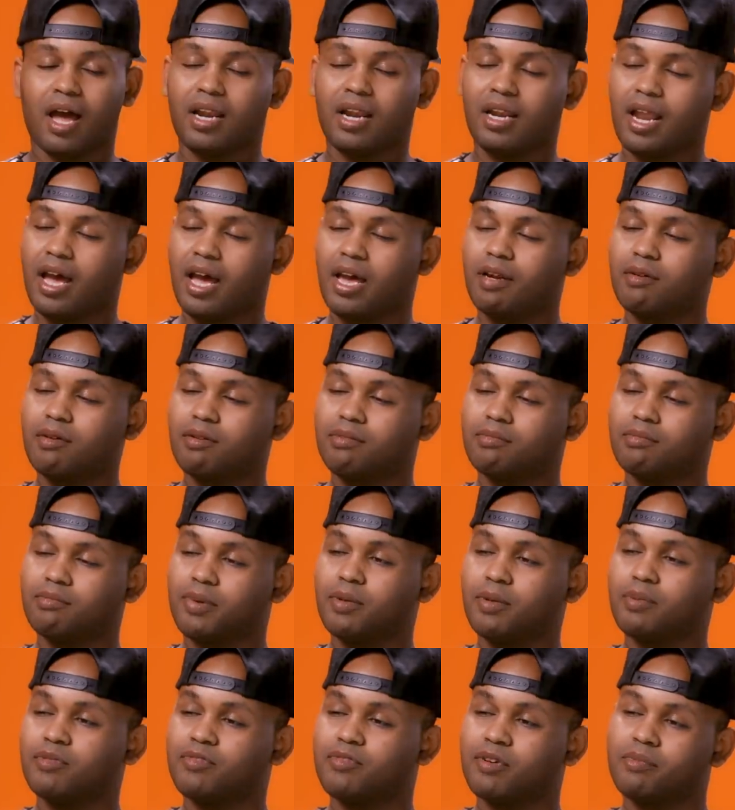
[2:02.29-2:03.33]
A lot of
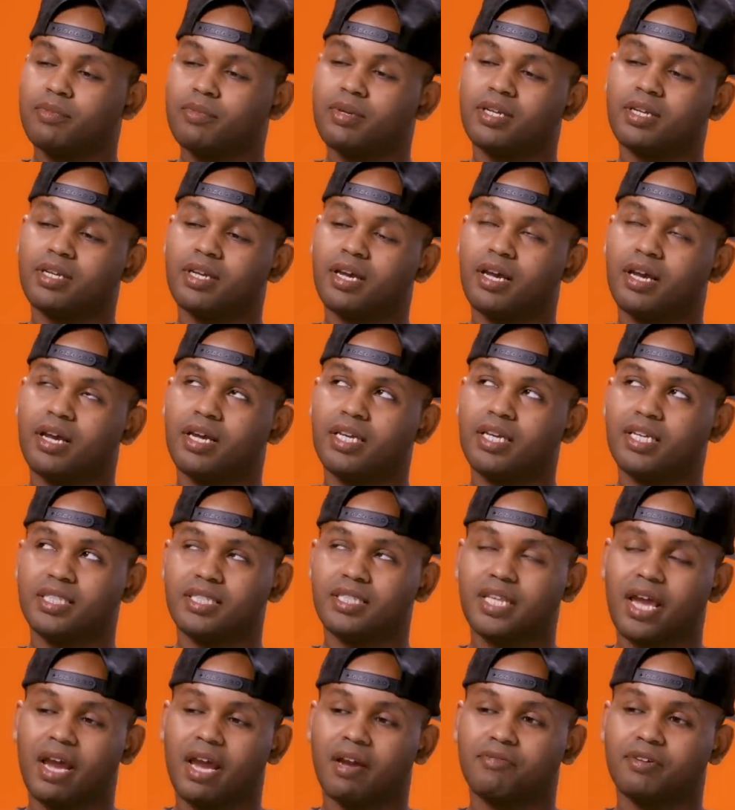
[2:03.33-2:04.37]
people from uh,
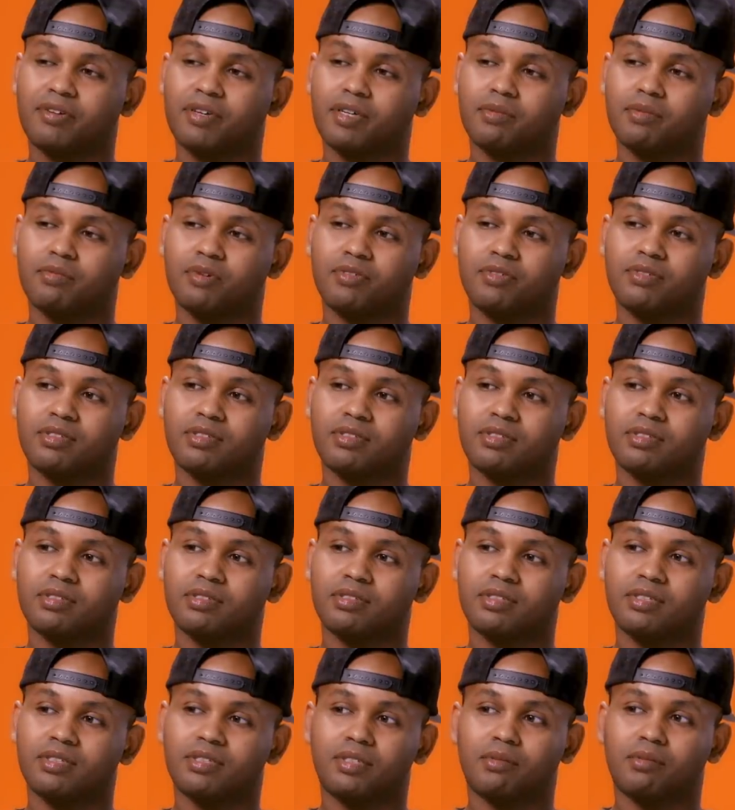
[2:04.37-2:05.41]
East Africa moved to
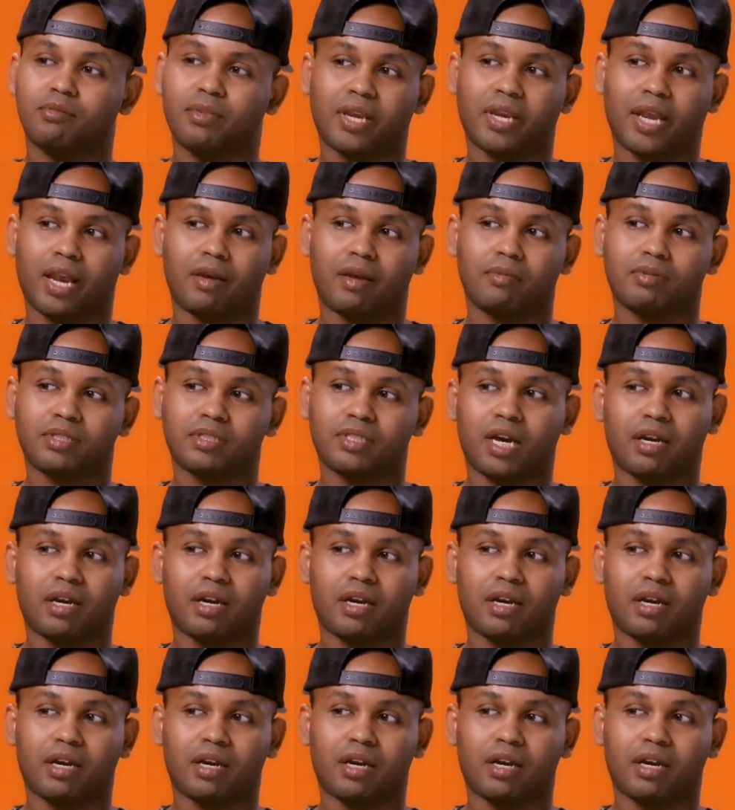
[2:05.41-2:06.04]
Minneapolis.